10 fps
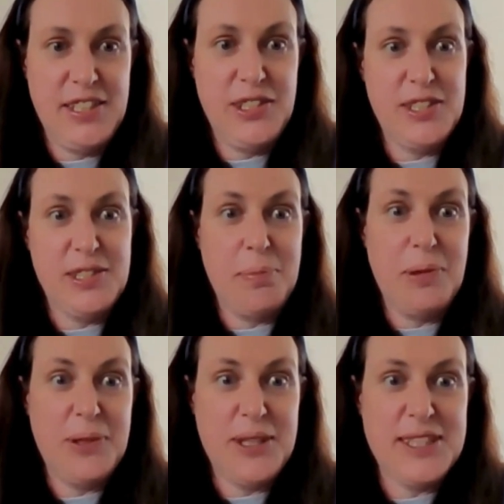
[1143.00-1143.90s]
to the
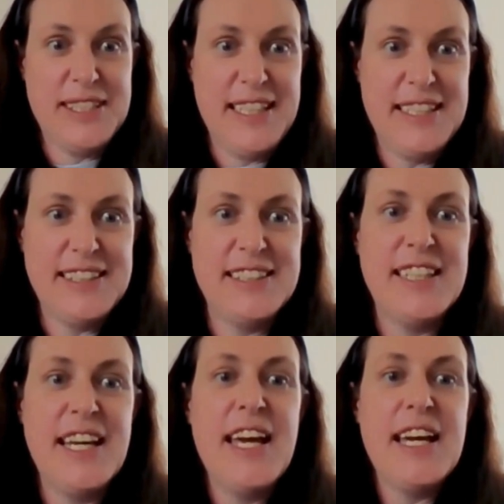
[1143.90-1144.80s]
supports and
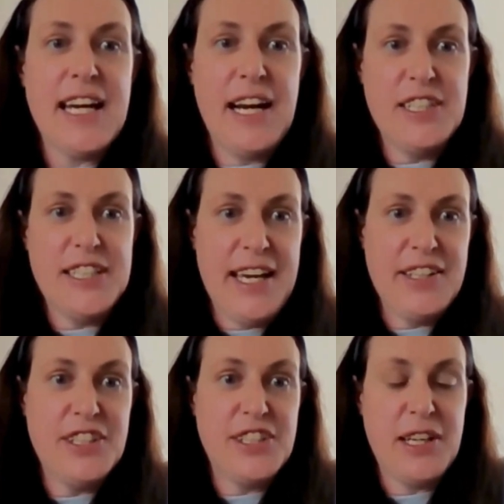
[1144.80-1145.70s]
carried
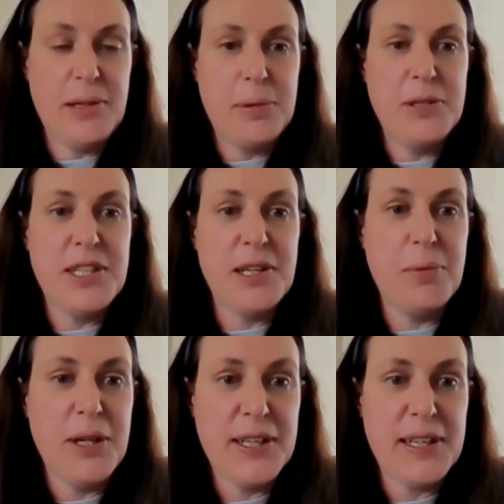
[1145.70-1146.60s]
out the
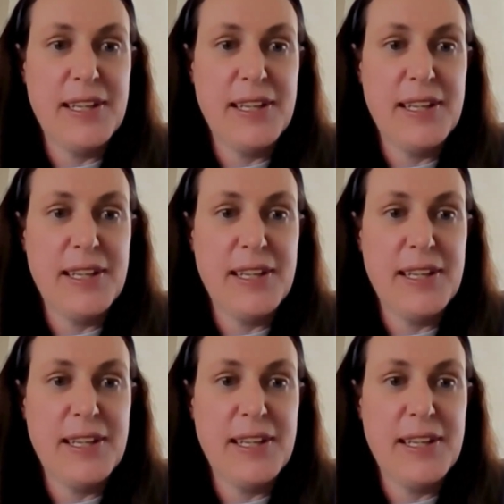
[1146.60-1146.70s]
therapeutic work